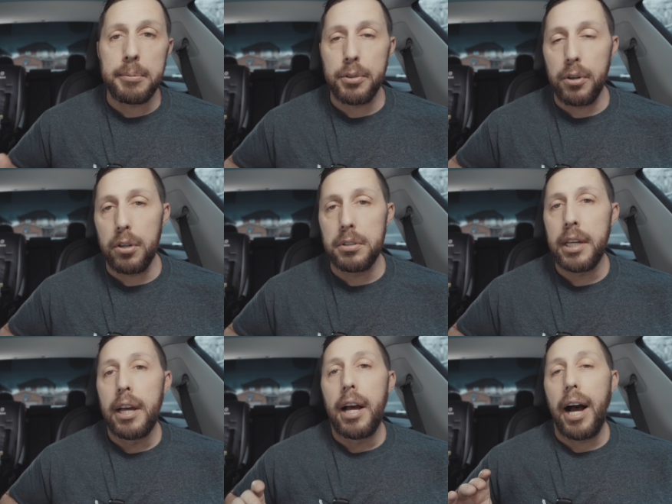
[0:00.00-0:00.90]
types of roads,
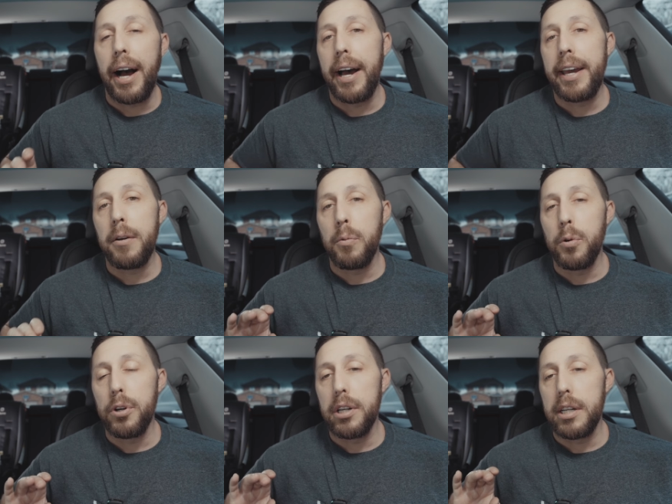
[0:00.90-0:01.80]
I
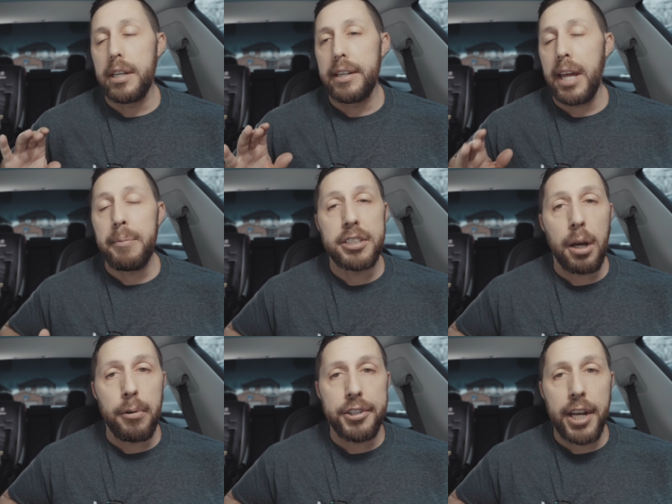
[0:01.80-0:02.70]
would take my
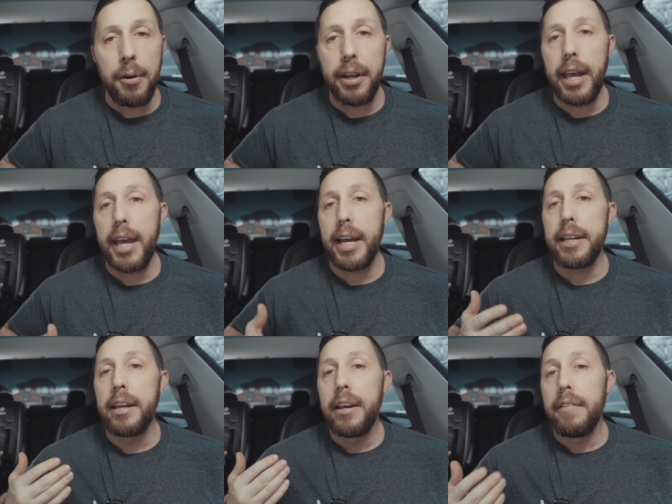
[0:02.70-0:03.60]
stopwatch out and